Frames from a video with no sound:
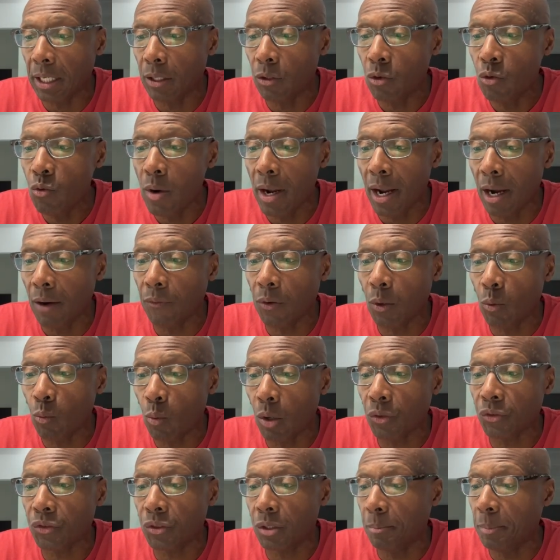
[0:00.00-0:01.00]
and whoever
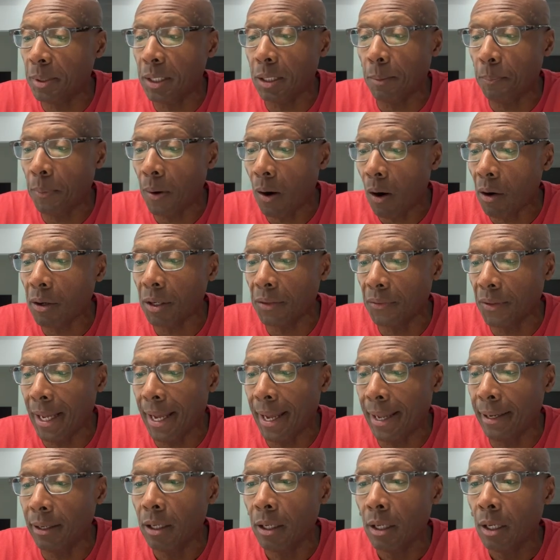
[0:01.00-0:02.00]
wants to be a part of
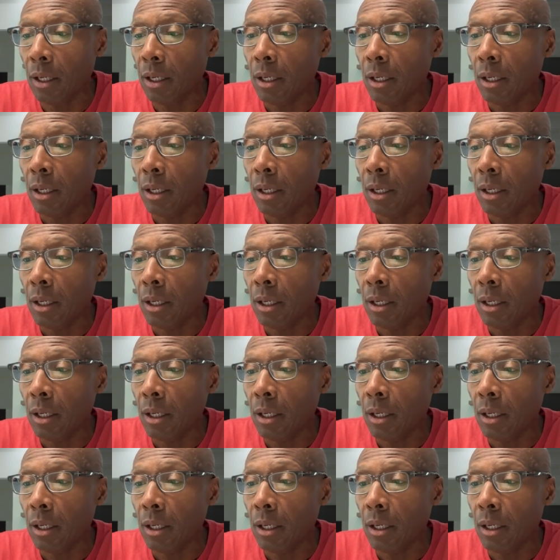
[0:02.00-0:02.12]
that